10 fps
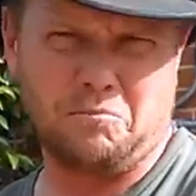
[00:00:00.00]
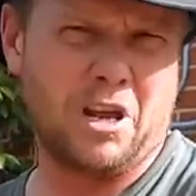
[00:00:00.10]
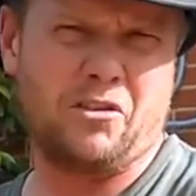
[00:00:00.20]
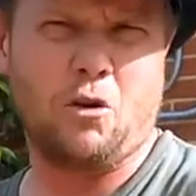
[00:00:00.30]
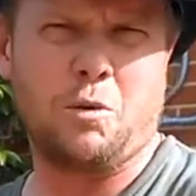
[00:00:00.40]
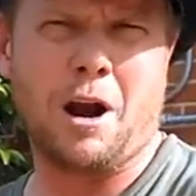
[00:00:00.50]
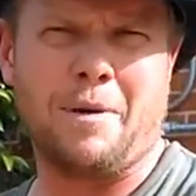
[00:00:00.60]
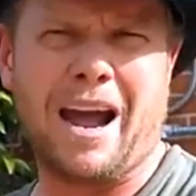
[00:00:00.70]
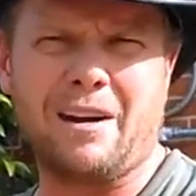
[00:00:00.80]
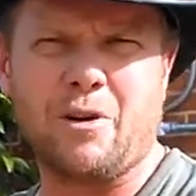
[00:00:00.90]
It's no
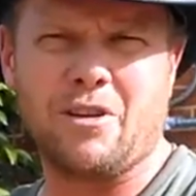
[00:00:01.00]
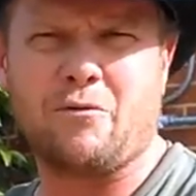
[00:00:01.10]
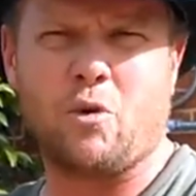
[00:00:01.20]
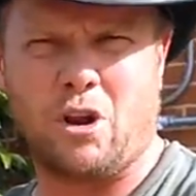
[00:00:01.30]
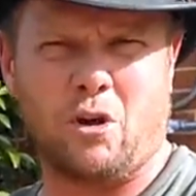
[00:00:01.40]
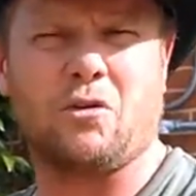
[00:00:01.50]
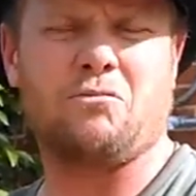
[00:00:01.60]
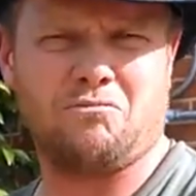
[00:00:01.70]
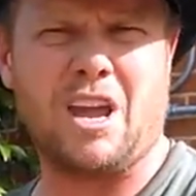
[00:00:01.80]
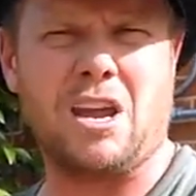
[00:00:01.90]
problem. I'd rather have one of
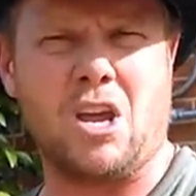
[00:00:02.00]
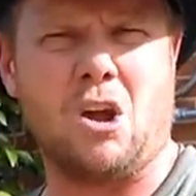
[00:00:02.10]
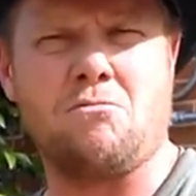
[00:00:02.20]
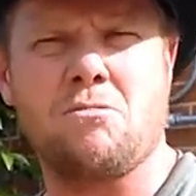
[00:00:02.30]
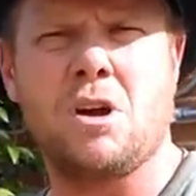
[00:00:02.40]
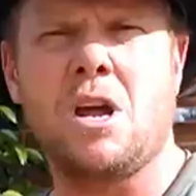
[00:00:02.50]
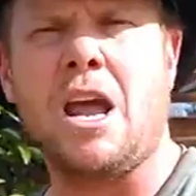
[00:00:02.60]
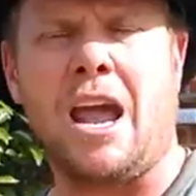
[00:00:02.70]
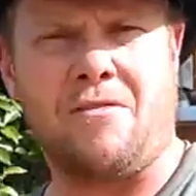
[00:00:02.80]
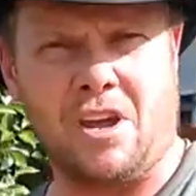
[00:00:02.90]
those. Thank you.
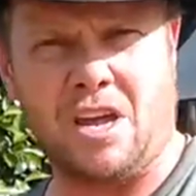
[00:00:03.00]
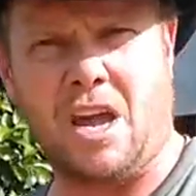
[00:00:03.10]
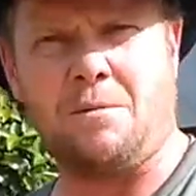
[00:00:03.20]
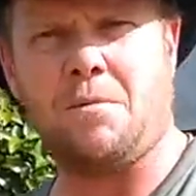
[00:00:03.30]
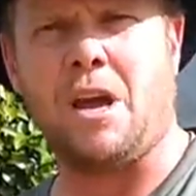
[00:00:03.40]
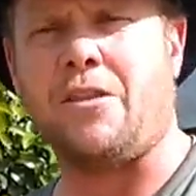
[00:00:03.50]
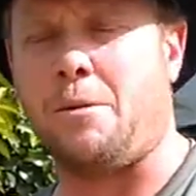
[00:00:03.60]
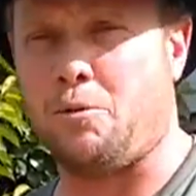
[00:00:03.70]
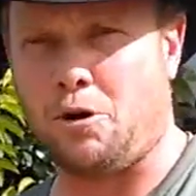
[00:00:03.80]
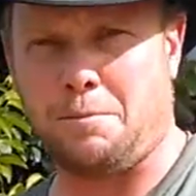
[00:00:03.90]
And they came and
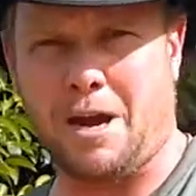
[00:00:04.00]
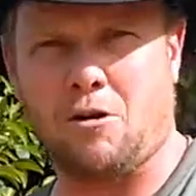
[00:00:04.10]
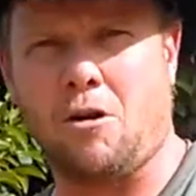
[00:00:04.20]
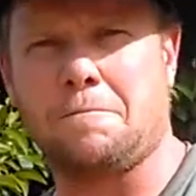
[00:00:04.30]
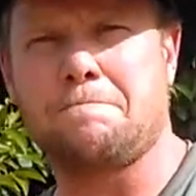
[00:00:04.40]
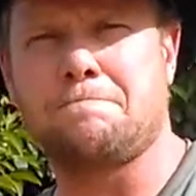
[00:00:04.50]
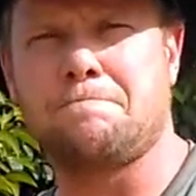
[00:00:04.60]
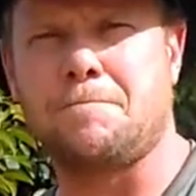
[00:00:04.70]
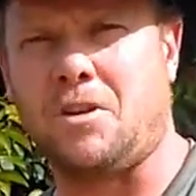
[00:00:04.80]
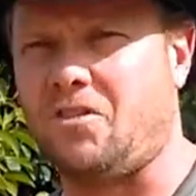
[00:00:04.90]
they put it back on.
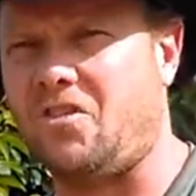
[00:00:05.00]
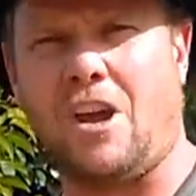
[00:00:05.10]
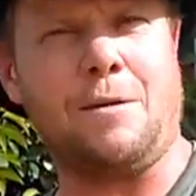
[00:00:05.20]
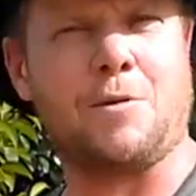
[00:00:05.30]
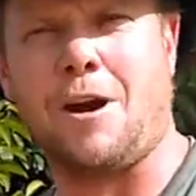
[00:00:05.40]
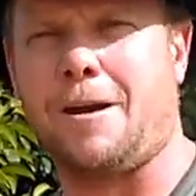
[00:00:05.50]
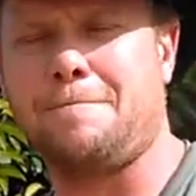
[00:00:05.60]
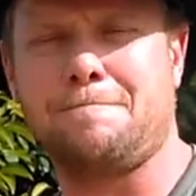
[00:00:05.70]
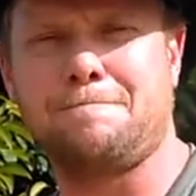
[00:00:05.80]
The same kind.